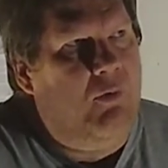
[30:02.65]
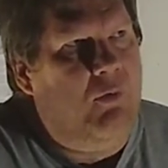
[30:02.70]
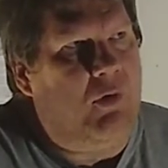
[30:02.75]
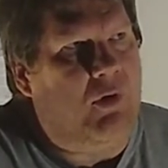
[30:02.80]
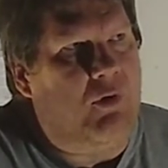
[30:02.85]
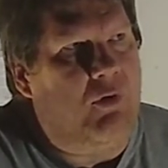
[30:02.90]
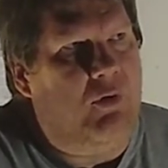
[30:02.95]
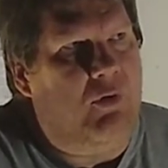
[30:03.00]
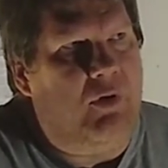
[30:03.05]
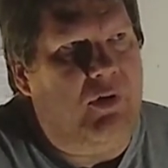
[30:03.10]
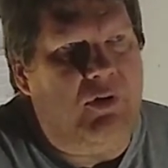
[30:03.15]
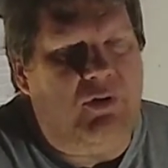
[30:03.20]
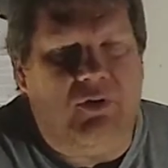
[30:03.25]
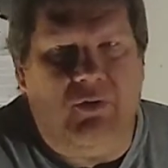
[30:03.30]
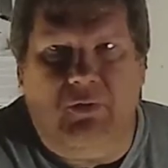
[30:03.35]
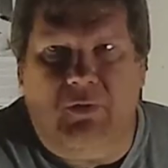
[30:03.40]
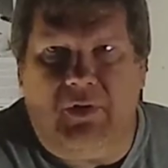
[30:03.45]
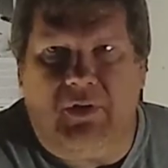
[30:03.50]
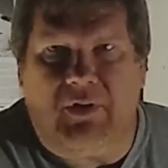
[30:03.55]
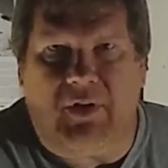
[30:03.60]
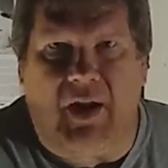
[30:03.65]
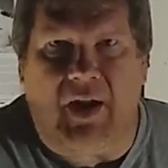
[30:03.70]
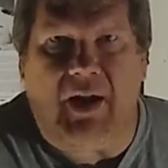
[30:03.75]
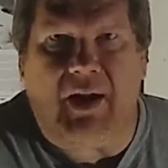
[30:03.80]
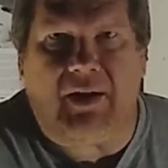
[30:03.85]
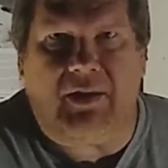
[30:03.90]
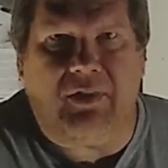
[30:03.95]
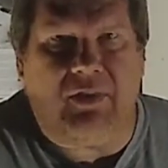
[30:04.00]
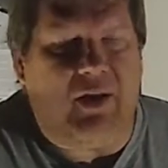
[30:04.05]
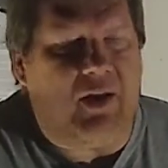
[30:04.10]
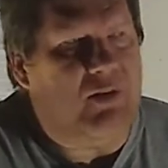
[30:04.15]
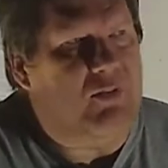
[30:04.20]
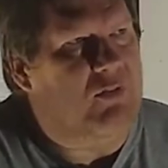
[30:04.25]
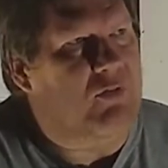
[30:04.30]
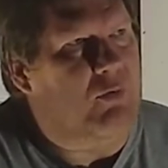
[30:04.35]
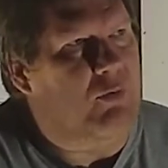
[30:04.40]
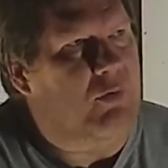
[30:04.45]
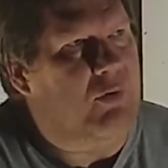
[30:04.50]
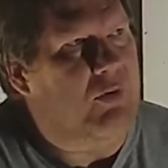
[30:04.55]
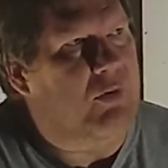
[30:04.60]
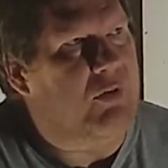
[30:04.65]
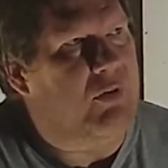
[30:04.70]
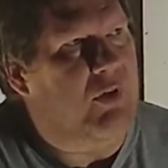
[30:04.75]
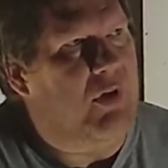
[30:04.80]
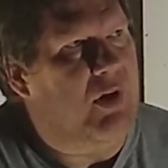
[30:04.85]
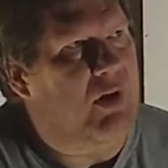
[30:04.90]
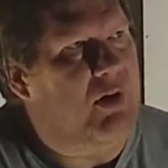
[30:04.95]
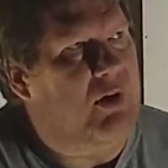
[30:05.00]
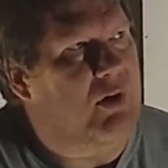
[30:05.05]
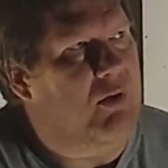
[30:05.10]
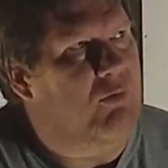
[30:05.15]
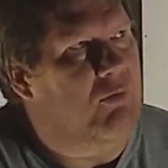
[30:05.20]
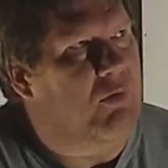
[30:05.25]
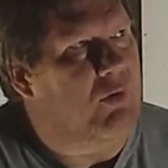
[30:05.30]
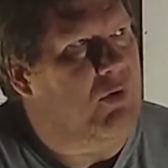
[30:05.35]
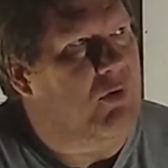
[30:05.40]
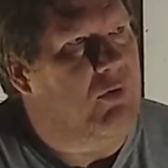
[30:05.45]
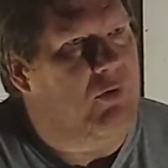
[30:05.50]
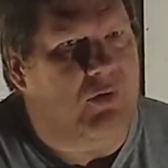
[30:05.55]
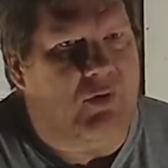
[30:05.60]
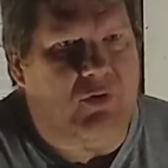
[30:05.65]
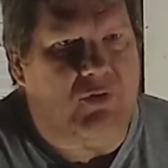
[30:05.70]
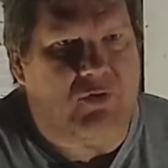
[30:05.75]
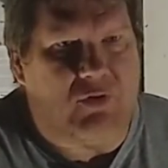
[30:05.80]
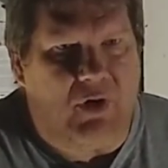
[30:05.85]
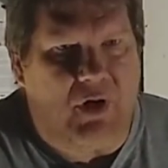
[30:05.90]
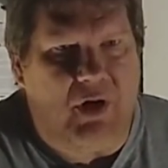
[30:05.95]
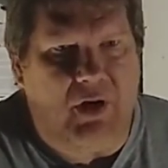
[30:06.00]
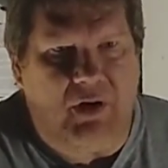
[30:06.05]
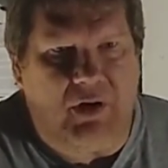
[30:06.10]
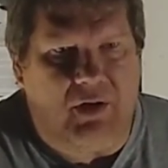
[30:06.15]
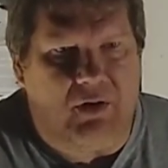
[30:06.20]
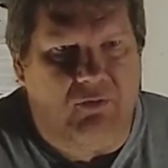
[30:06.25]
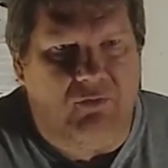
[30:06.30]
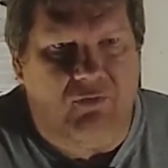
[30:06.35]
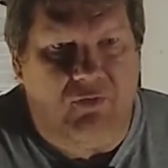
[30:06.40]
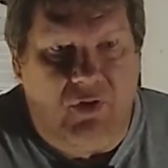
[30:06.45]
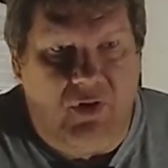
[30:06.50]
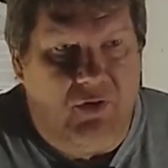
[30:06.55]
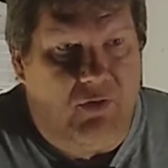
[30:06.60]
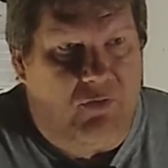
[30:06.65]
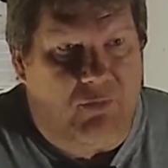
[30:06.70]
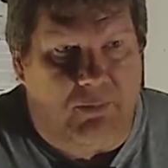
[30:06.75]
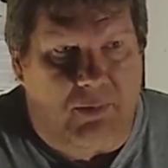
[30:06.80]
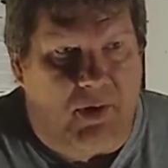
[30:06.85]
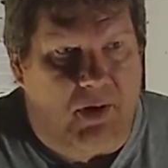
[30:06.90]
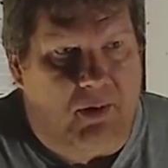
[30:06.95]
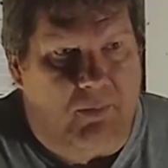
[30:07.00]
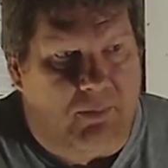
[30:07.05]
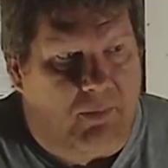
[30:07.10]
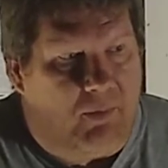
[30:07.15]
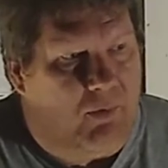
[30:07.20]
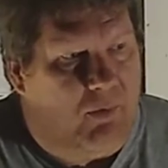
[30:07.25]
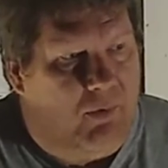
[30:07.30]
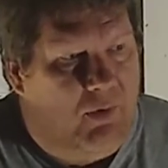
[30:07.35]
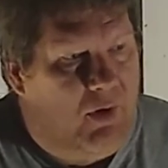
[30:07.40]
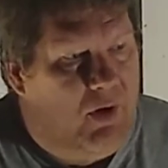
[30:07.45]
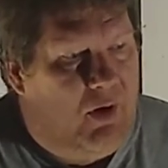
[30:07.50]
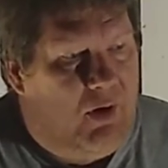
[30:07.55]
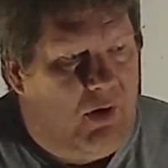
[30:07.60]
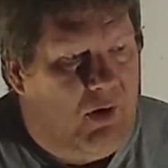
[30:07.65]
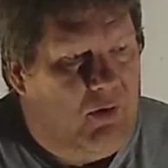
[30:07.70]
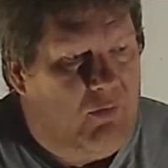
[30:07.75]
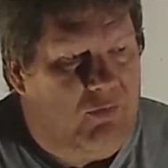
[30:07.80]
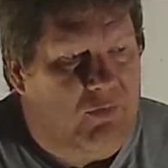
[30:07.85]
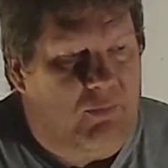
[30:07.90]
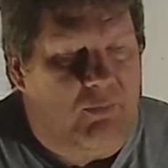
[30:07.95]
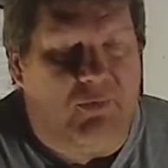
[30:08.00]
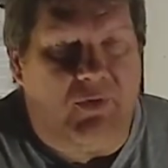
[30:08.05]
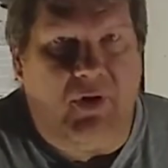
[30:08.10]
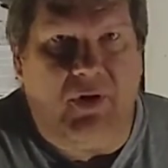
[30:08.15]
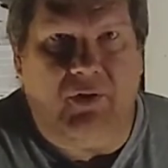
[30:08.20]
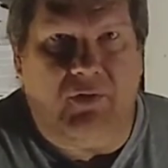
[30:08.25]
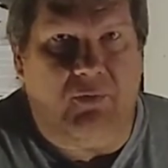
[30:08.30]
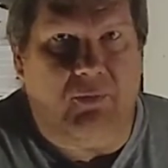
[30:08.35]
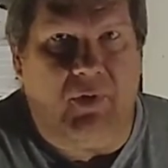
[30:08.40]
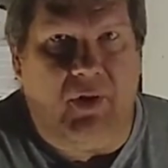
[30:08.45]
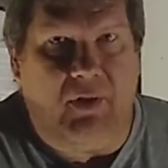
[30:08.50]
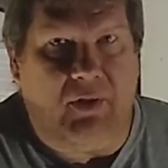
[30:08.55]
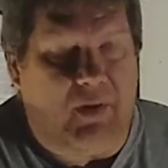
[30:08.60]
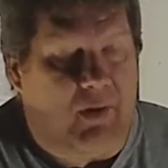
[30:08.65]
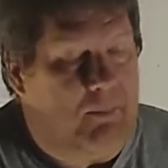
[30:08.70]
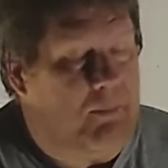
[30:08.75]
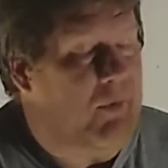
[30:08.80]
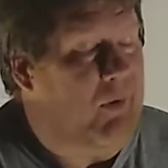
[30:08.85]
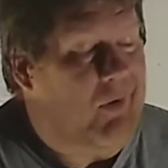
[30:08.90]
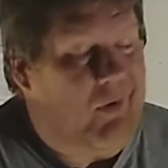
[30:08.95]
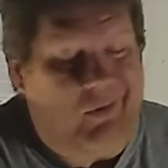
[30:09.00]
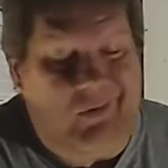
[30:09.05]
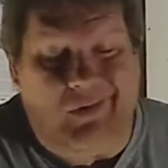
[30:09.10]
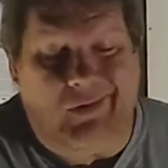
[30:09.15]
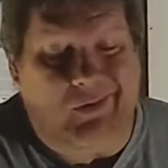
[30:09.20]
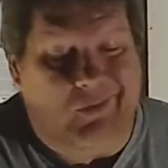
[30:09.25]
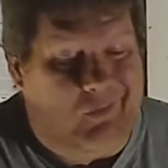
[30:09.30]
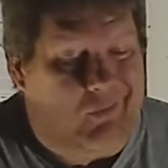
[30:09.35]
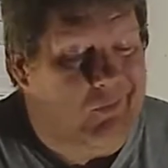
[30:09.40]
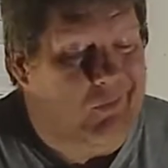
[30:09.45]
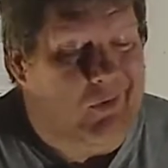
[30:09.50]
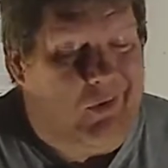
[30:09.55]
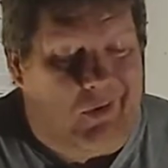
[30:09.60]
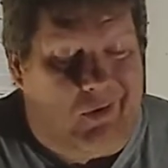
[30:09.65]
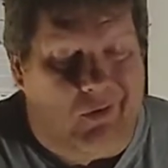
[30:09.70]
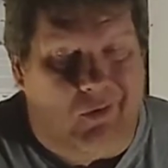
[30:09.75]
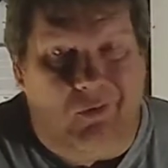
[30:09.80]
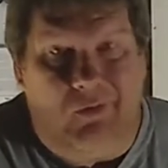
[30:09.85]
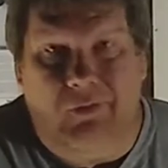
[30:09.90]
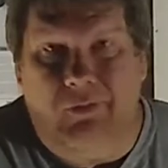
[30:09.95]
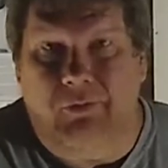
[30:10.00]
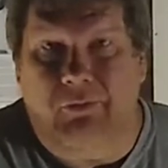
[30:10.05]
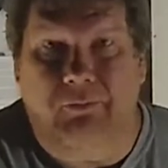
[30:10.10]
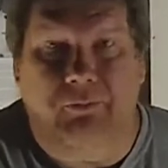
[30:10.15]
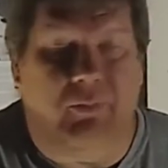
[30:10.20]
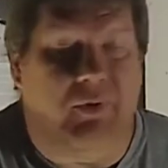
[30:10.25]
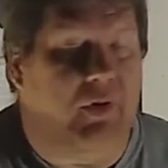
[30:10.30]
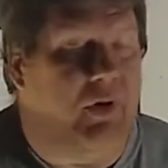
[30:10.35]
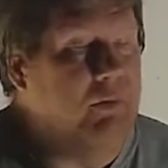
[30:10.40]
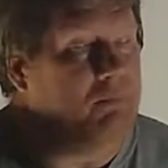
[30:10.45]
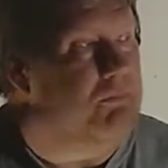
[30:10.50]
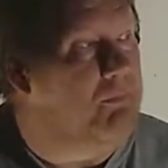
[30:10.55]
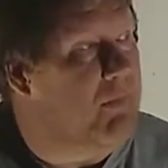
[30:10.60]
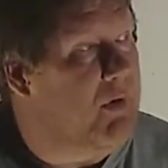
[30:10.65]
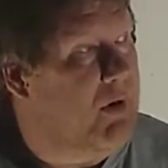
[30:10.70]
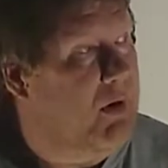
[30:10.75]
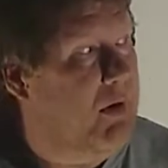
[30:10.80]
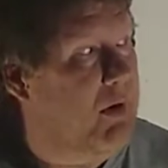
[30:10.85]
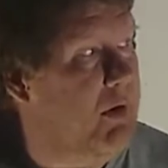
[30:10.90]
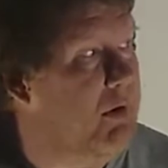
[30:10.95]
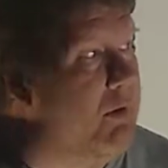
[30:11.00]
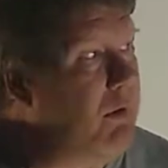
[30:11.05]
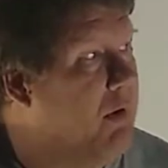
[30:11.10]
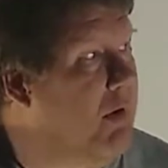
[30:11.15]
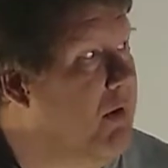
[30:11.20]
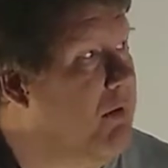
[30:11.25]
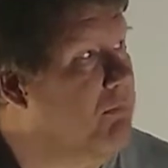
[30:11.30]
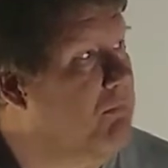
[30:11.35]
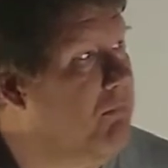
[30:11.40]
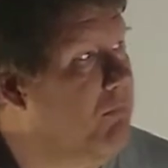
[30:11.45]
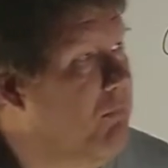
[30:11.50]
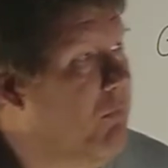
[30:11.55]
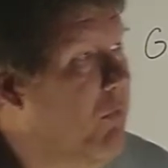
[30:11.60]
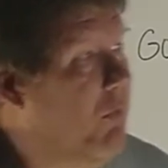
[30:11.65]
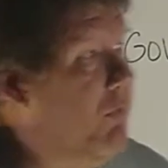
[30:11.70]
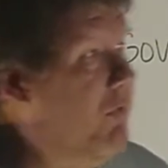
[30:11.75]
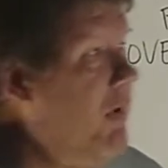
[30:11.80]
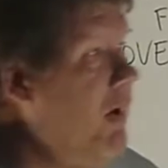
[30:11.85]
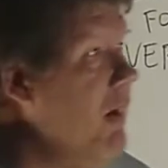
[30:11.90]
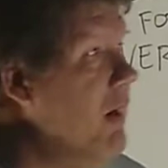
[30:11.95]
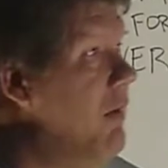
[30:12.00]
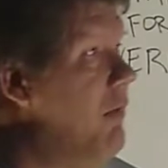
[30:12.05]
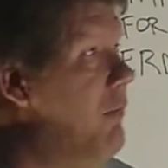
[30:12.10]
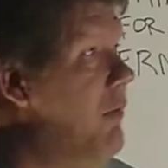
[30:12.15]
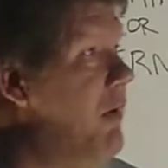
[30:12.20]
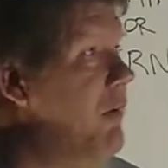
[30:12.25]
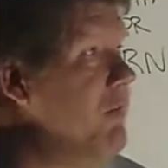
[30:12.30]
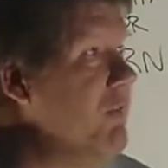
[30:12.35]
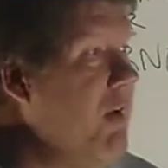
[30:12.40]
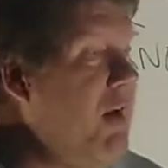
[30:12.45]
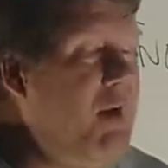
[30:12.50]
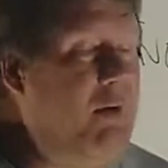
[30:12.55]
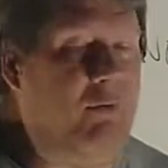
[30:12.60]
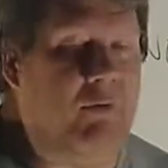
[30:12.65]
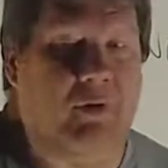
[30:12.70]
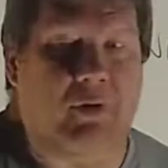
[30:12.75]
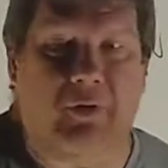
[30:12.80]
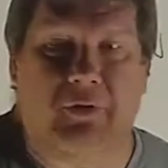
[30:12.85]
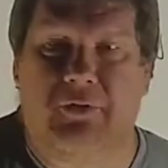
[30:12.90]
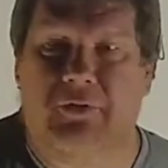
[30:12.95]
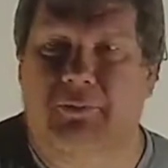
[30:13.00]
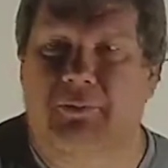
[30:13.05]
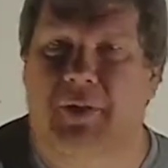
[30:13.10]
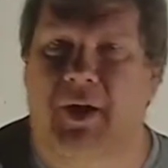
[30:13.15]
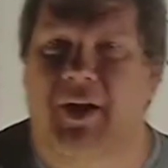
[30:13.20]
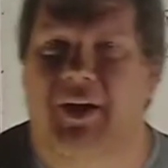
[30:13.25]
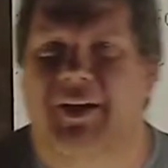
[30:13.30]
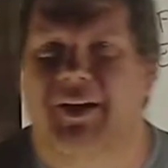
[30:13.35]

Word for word: We're going to attack that sort of thing, and we're going to try to convince people of some things that they probably don't know. But at any rate, we'll see how much that works.